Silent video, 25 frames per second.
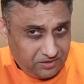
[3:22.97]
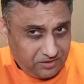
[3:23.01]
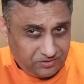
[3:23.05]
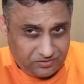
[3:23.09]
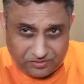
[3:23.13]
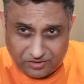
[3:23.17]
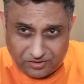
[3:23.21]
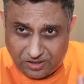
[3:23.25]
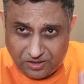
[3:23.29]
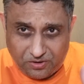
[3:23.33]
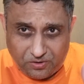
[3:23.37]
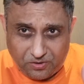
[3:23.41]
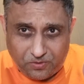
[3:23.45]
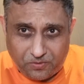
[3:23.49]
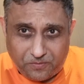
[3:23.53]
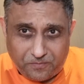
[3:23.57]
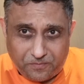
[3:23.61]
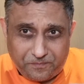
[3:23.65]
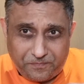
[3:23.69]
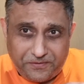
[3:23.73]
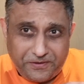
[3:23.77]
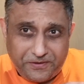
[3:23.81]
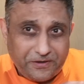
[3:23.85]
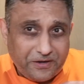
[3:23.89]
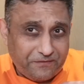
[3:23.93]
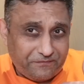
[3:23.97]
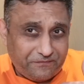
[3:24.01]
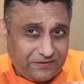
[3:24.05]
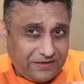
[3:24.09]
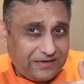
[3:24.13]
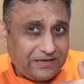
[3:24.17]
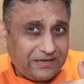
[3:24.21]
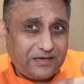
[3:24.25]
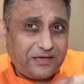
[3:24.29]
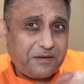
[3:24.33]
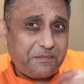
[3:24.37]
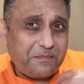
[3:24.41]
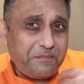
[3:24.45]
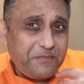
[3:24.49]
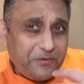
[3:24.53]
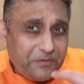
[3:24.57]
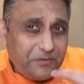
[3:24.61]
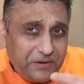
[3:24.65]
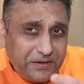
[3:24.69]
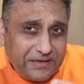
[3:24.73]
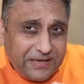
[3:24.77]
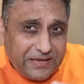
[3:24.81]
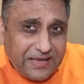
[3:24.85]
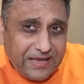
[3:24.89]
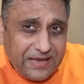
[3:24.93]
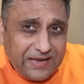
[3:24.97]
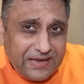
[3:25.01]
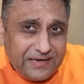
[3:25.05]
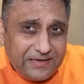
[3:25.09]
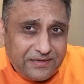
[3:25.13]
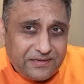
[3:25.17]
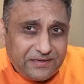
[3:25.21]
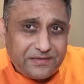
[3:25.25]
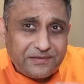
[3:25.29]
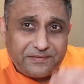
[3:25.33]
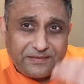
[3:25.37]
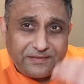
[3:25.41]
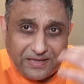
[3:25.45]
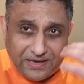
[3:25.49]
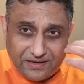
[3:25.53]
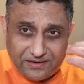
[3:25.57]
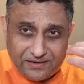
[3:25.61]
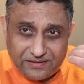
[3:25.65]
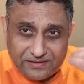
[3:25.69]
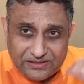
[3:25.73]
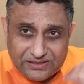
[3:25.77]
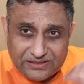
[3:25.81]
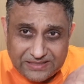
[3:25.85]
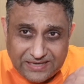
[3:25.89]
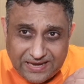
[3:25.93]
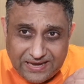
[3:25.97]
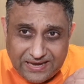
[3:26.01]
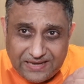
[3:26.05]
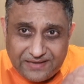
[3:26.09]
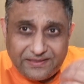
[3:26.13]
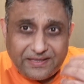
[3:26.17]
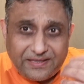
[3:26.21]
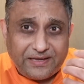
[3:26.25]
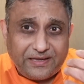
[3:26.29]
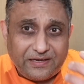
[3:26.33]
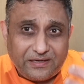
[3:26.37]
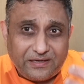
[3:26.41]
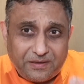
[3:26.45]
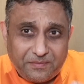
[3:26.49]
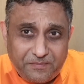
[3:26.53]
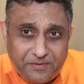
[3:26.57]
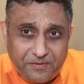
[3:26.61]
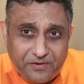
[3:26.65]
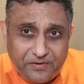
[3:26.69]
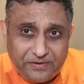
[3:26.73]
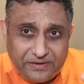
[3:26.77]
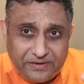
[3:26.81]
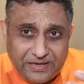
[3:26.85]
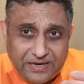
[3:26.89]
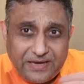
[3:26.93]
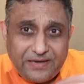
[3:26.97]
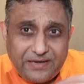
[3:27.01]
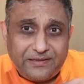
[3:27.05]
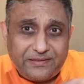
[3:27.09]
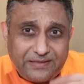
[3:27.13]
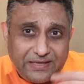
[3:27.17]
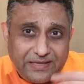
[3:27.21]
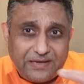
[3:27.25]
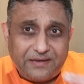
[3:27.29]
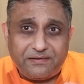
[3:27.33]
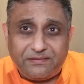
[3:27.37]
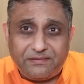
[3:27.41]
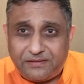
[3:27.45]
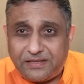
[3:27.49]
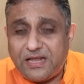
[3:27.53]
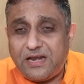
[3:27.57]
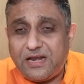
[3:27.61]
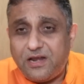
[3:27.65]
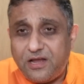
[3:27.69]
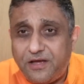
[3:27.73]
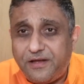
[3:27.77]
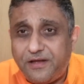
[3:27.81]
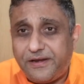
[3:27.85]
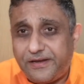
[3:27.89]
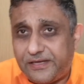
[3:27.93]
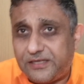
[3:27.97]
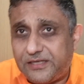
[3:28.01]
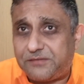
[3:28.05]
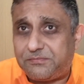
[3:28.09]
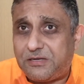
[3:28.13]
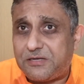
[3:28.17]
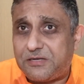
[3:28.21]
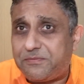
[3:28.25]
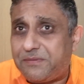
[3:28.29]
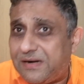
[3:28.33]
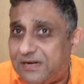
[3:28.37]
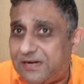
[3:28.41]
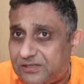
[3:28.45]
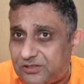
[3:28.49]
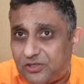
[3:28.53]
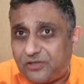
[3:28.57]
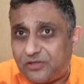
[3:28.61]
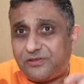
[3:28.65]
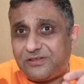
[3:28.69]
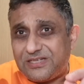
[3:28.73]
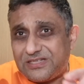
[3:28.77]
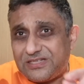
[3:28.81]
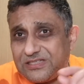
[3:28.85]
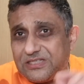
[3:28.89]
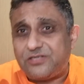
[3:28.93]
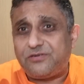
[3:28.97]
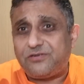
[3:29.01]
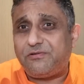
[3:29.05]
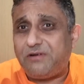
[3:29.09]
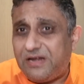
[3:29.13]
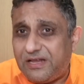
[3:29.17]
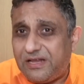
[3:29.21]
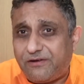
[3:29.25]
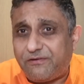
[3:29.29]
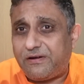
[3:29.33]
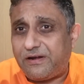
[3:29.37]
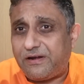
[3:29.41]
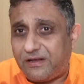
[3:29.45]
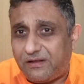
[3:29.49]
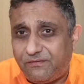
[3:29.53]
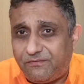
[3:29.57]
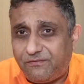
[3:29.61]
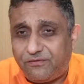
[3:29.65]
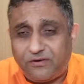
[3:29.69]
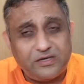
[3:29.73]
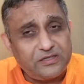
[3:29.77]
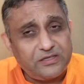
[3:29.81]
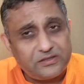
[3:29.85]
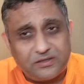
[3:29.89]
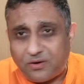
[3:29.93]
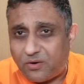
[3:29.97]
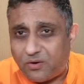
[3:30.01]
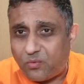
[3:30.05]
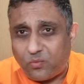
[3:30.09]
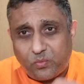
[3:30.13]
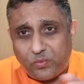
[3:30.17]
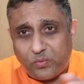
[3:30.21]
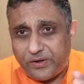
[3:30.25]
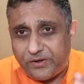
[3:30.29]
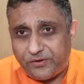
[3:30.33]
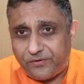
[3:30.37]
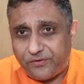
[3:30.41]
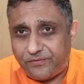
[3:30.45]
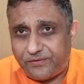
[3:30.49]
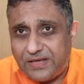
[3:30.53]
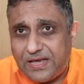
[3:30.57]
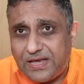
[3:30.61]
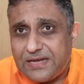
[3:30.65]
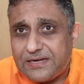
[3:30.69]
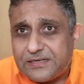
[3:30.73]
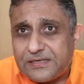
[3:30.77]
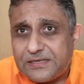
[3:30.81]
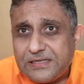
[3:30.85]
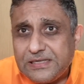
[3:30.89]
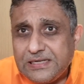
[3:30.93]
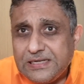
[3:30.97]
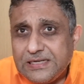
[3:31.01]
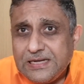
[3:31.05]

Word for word: So, you know, if they can communicate, they understand, they can communicate, then their learning is much better. So this is really critical for us. We do that.